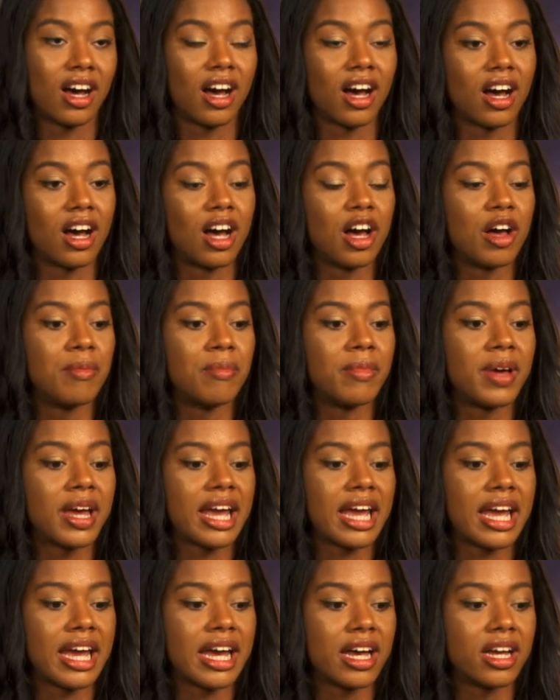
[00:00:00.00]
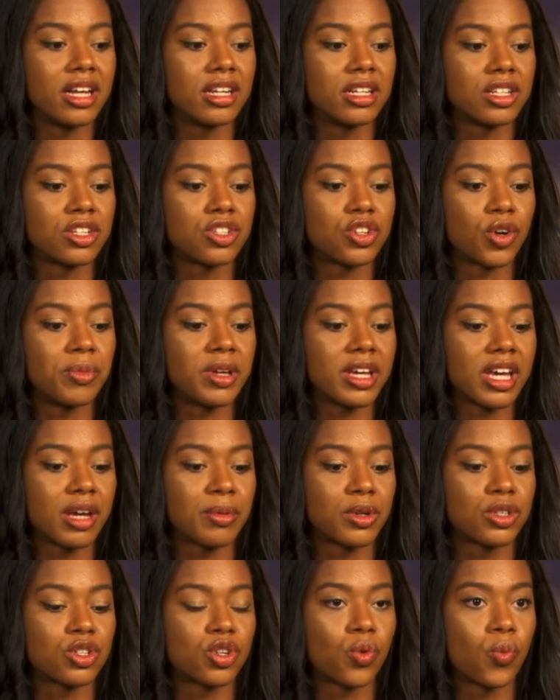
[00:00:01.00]
And so being
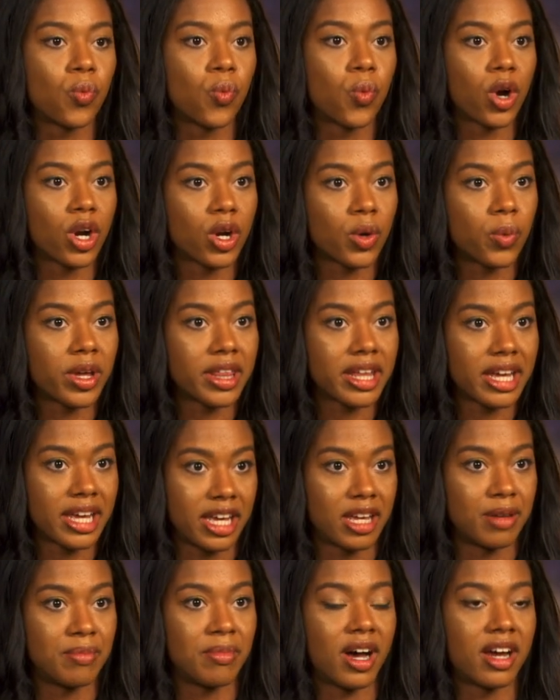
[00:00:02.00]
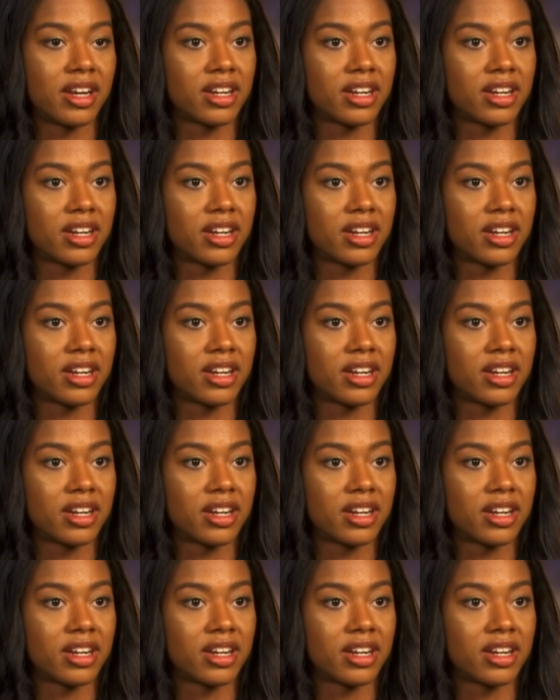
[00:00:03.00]
able to work with him,